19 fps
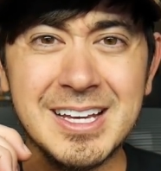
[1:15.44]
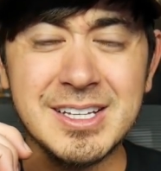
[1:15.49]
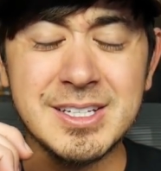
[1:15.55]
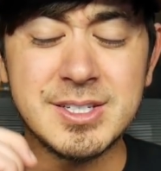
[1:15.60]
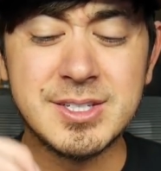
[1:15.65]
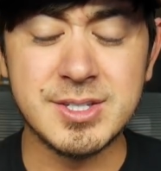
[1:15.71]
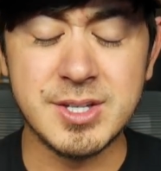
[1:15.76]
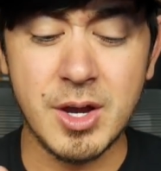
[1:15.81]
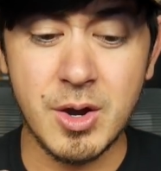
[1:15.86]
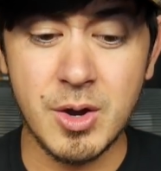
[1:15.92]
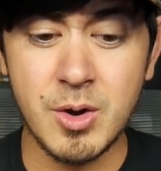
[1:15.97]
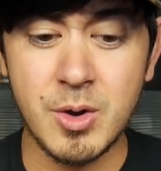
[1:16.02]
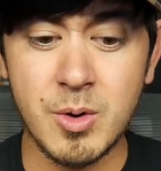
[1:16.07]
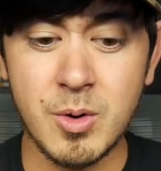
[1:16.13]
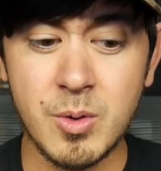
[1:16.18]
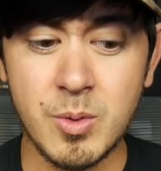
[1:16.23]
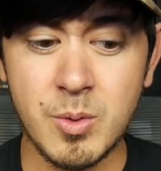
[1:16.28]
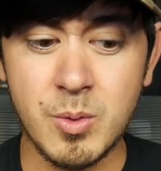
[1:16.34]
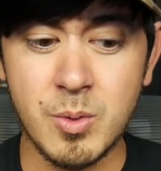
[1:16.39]

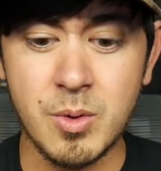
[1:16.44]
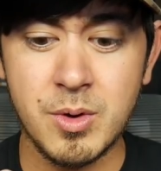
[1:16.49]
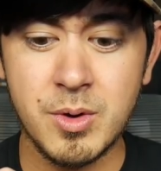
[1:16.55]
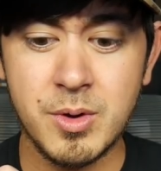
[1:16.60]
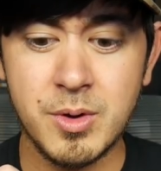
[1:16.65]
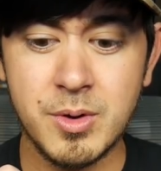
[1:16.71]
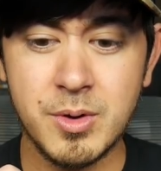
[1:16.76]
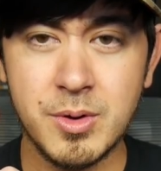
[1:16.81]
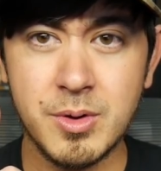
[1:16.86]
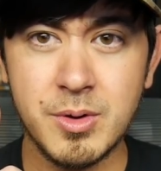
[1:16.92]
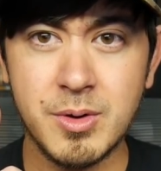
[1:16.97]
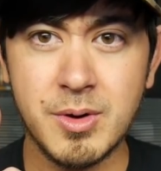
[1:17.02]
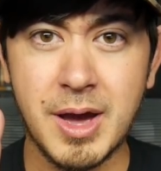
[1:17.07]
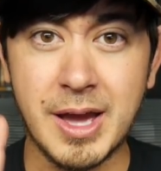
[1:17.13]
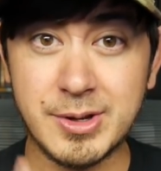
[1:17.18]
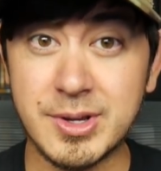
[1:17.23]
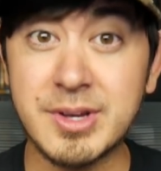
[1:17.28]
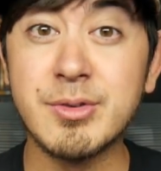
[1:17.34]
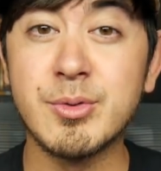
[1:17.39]
So
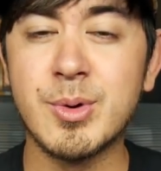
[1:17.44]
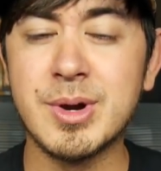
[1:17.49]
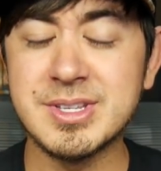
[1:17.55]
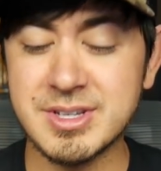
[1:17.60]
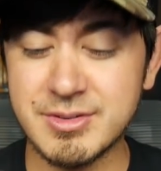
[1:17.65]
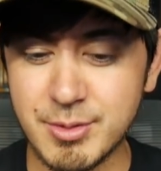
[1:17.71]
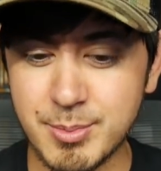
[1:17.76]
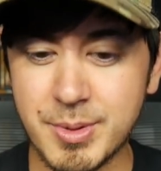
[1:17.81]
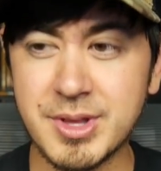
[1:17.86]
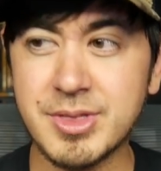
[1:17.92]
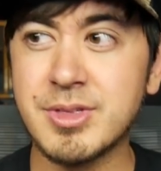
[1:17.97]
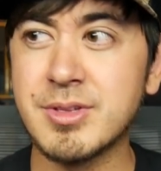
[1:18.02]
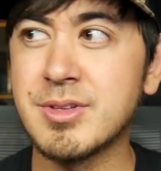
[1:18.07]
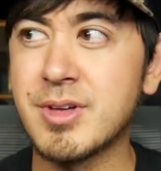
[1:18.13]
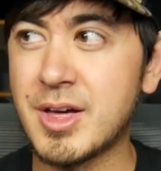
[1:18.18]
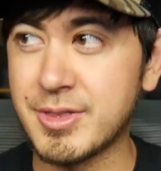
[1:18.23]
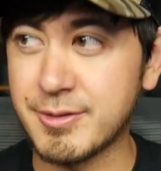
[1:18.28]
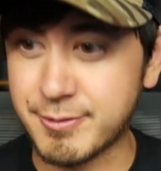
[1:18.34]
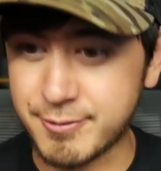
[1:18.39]
I do giveaways every month.
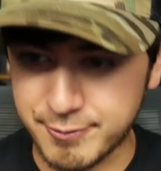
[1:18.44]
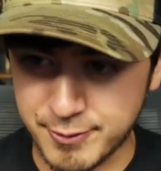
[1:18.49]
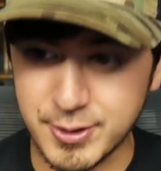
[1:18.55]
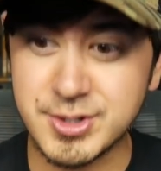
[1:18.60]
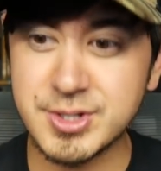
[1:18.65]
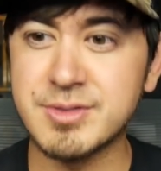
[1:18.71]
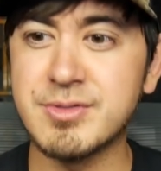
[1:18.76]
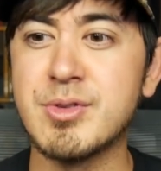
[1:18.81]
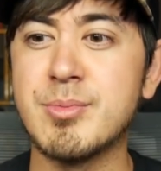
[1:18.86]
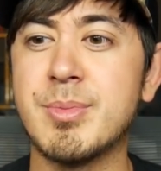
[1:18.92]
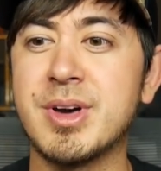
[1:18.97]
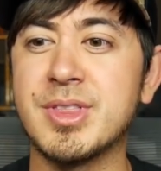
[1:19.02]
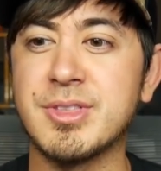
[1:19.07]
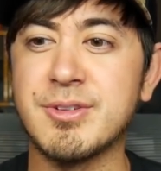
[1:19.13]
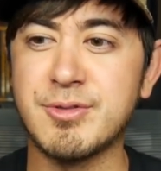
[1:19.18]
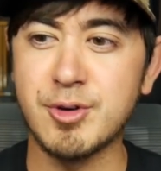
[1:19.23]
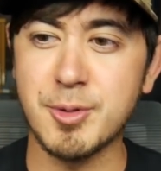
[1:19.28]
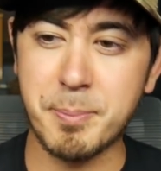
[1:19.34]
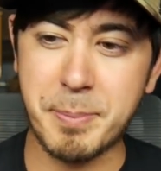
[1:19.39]
On the first of the month,
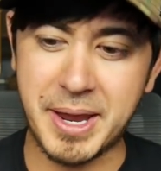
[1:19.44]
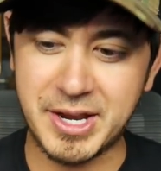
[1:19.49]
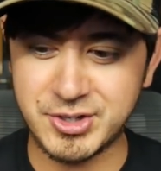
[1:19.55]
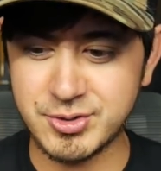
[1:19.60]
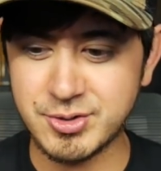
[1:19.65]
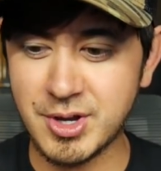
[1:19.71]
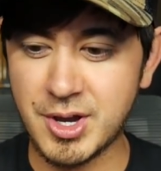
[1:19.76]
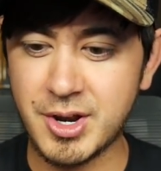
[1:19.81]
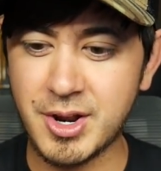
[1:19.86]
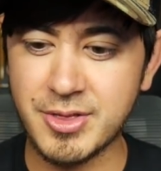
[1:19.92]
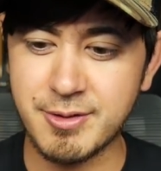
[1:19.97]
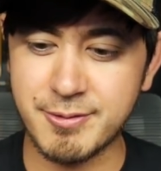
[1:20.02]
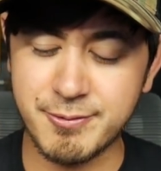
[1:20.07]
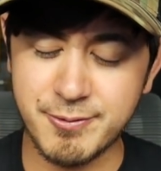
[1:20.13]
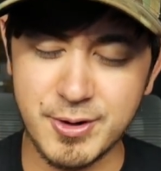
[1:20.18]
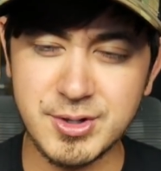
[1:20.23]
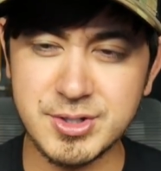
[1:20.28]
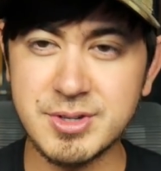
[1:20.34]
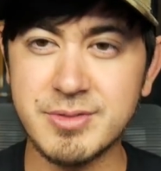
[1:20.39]
if you're a Patreon, on the
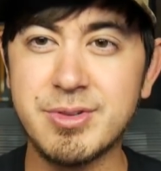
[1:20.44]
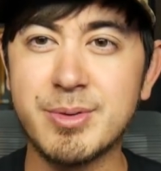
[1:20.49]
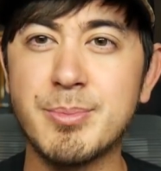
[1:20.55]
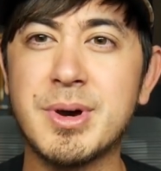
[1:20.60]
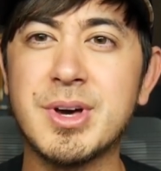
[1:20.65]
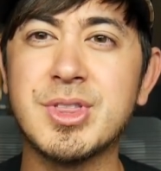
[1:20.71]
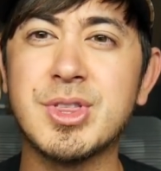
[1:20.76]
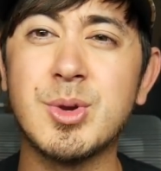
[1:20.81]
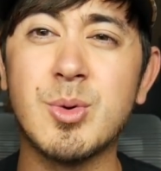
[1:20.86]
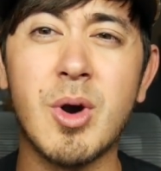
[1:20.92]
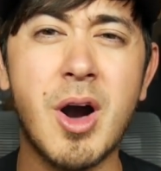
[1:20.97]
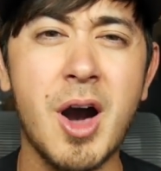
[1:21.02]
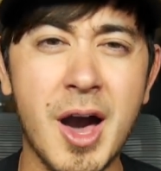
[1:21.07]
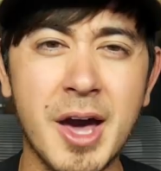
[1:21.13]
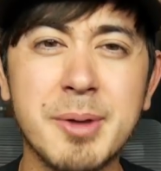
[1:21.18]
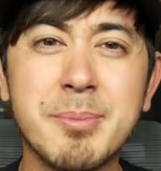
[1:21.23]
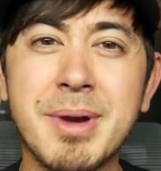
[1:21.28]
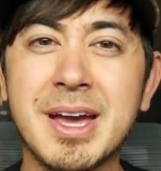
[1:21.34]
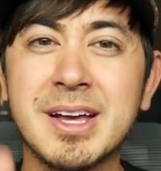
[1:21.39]
first of the month, you
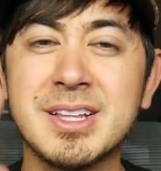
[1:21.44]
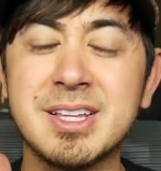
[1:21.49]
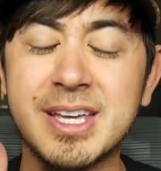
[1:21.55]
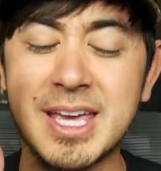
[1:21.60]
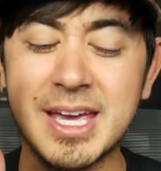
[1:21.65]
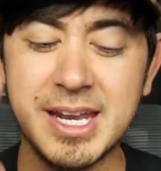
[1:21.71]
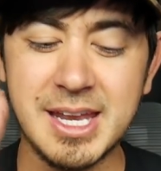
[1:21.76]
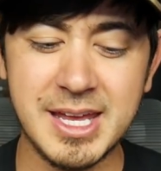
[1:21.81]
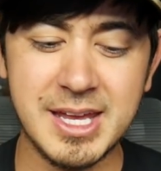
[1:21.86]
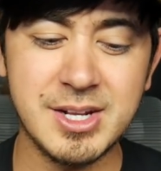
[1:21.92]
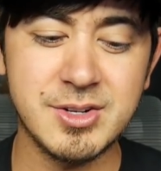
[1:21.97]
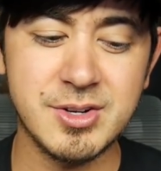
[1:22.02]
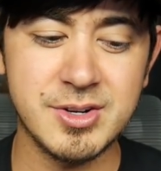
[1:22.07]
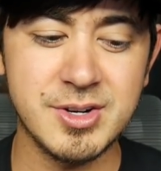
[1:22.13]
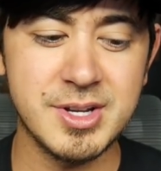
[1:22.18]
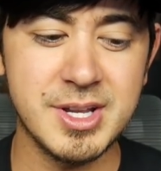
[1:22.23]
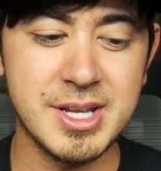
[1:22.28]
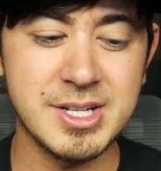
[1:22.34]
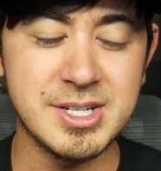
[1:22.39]
automatically get
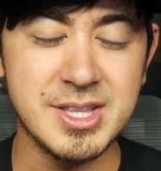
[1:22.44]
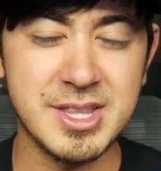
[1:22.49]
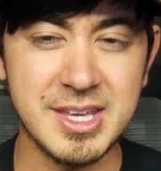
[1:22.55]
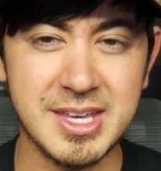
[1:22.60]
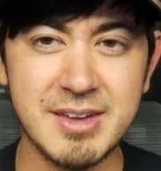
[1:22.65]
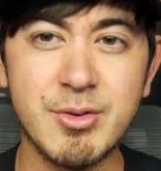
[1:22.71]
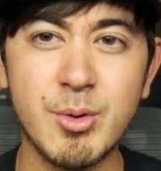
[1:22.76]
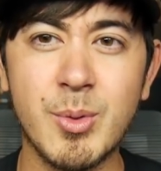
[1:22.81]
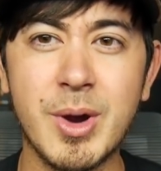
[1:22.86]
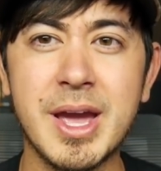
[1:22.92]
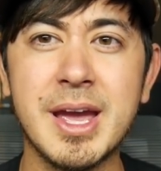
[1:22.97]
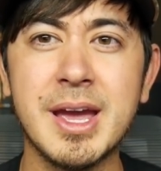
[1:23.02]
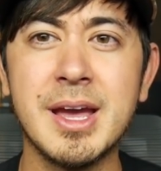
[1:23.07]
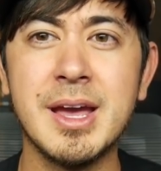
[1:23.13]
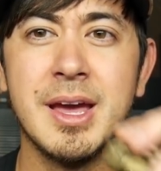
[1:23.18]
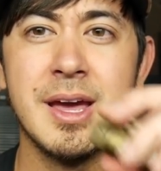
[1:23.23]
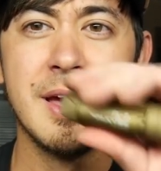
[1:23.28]
entered into the giveaway.